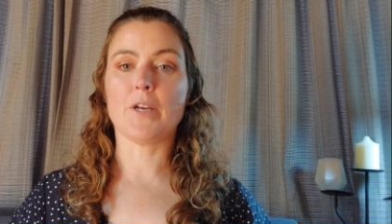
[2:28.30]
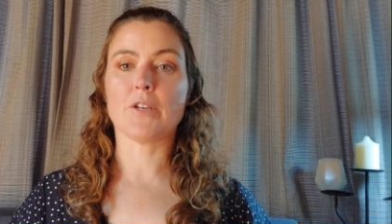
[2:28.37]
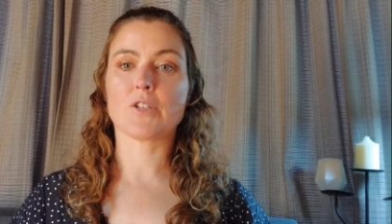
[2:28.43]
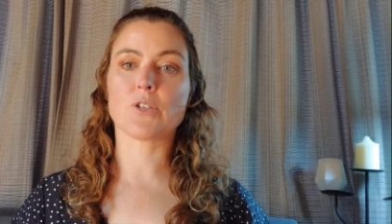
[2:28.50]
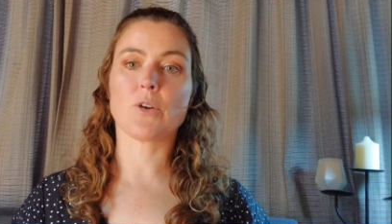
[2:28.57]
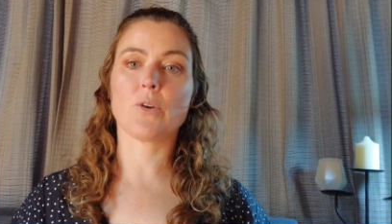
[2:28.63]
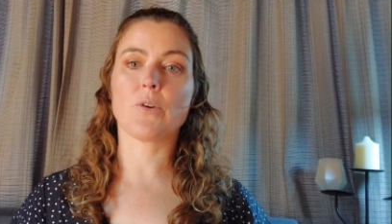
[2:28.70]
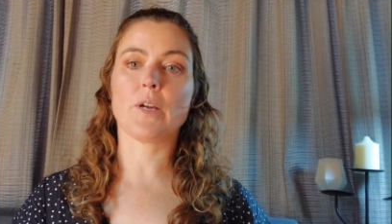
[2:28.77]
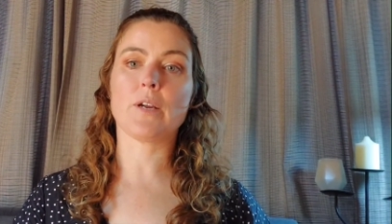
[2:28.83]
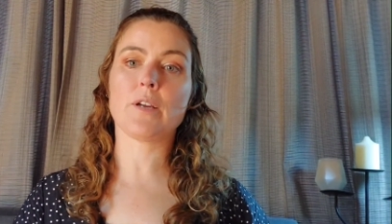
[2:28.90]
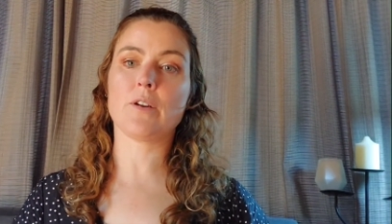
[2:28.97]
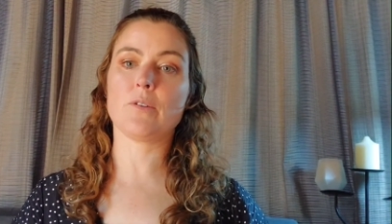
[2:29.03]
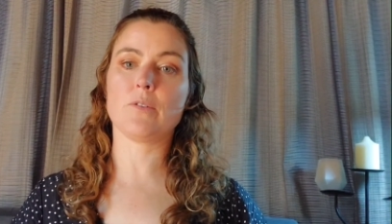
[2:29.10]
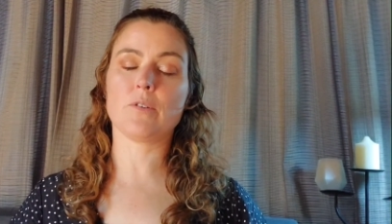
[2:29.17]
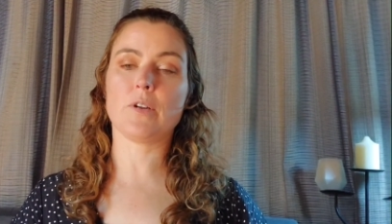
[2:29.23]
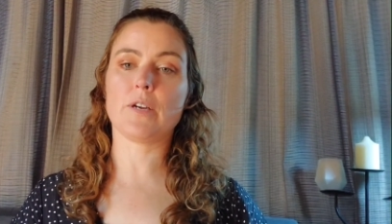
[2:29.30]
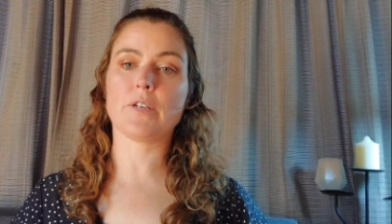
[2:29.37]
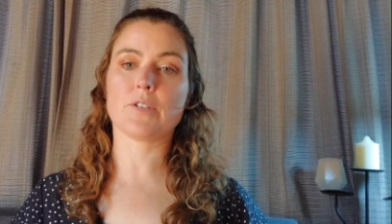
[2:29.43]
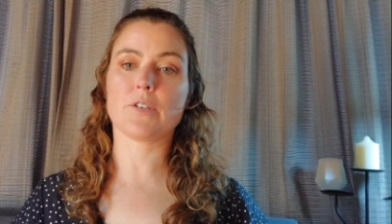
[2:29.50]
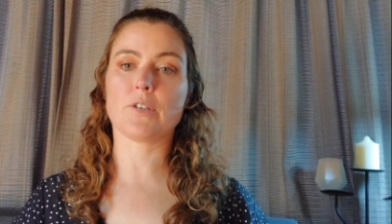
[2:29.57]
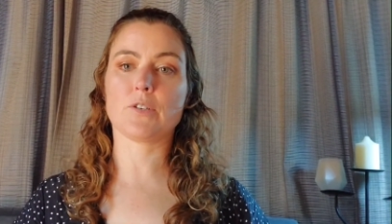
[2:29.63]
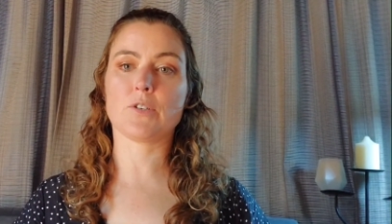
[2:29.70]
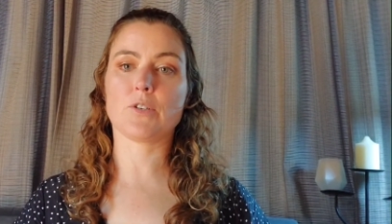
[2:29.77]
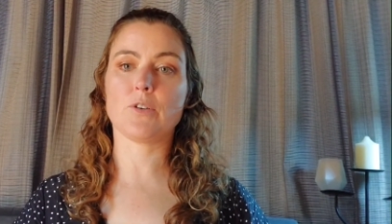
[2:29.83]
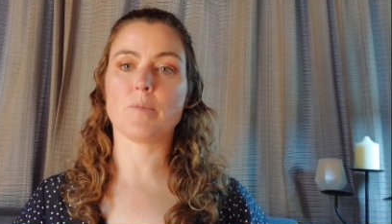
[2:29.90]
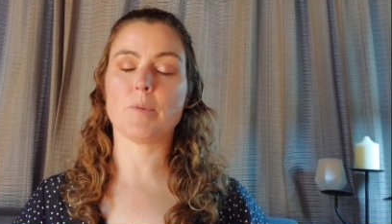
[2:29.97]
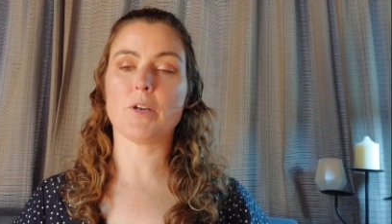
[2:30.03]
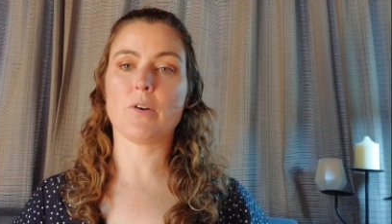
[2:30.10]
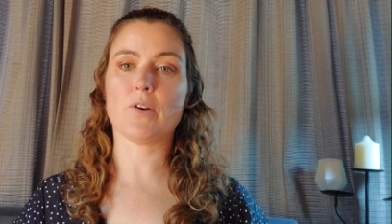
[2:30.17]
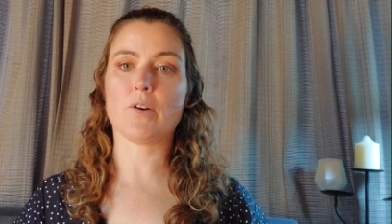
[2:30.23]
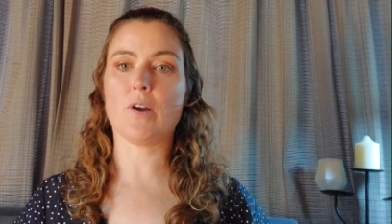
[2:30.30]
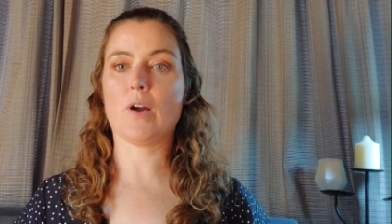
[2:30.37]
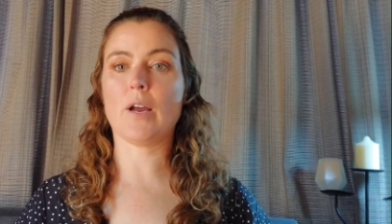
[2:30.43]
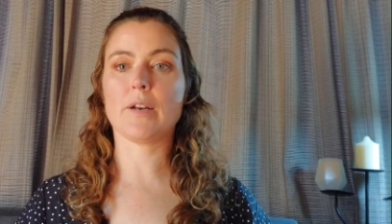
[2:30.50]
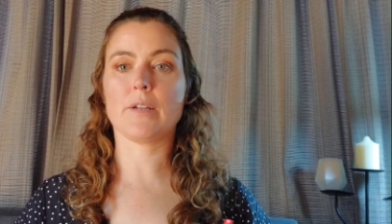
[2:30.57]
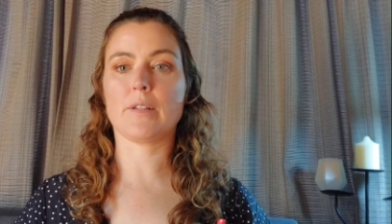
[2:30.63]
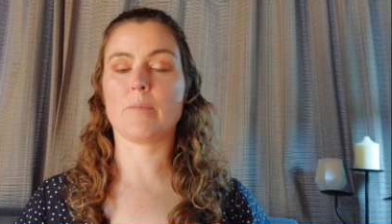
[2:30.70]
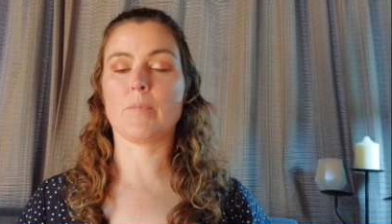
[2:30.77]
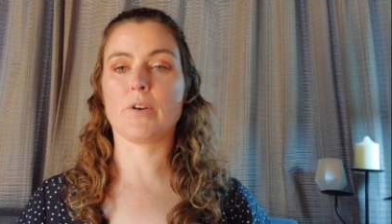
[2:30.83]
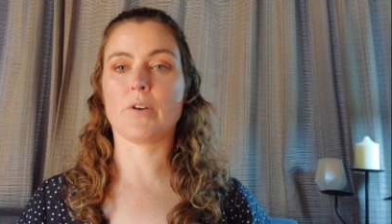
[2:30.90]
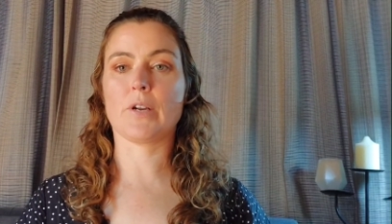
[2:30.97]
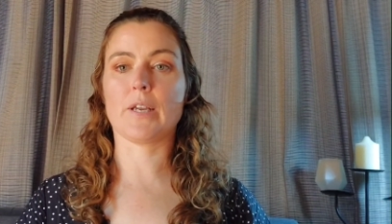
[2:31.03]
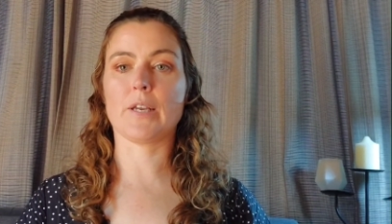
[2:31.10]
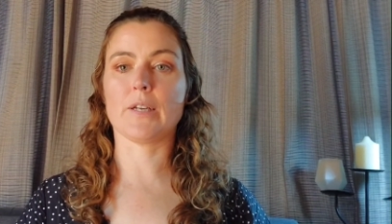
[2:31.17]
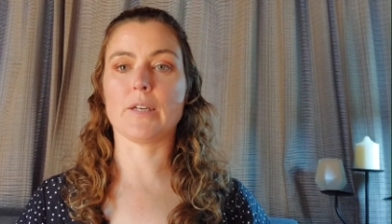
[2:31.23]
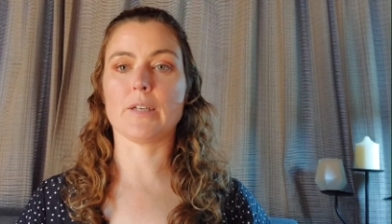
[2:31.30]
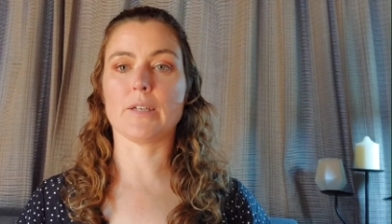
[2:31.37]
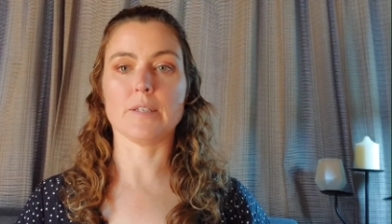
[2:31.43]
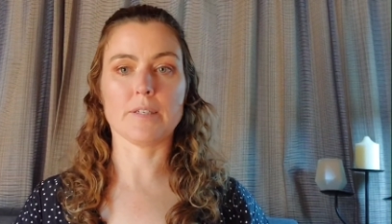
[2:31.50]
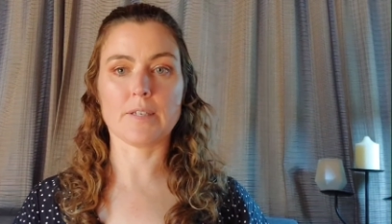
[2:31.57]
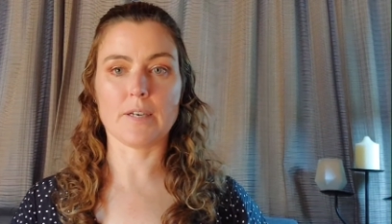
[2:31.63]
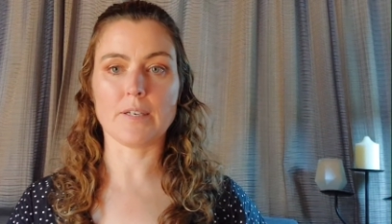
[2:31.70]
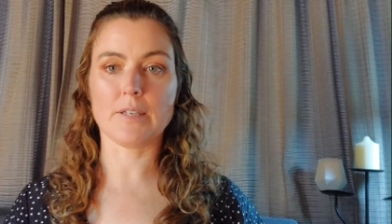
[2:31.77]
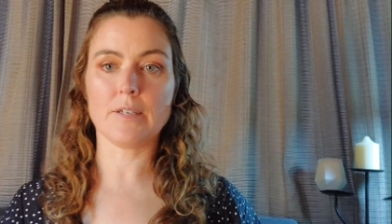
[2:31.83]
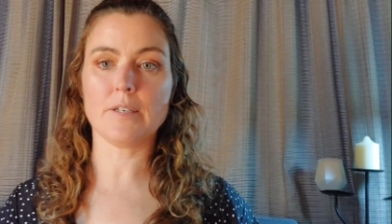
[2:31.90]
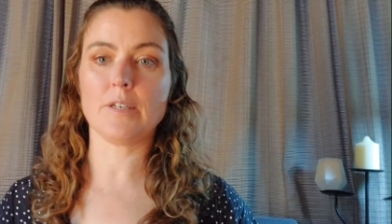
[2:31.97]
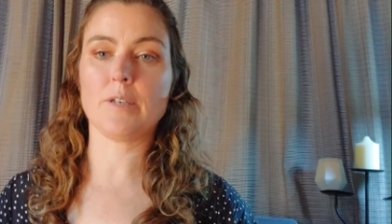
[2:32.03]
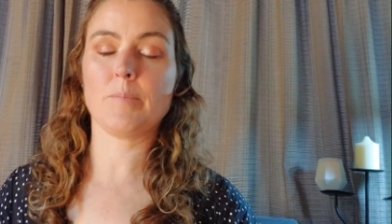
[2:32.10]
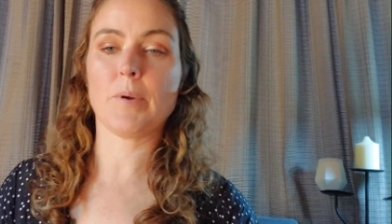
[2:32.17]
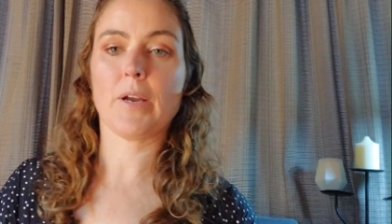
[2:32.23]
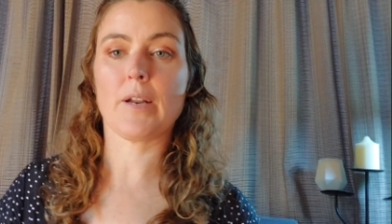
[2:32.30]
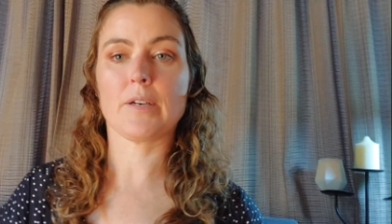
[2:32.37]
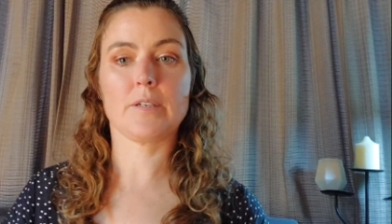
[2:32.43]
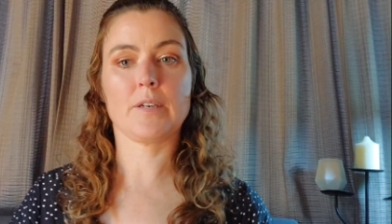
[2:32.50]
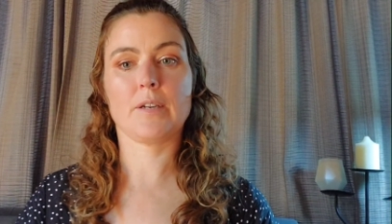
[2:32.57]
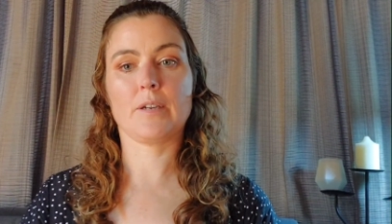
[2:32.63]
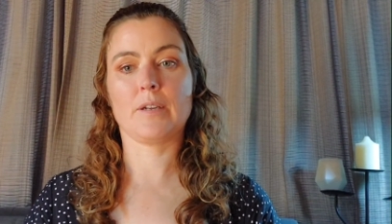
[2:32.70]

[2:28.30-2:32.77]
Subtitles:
So it can look like it's going to suit me online, and then when I get it, it doesn't, but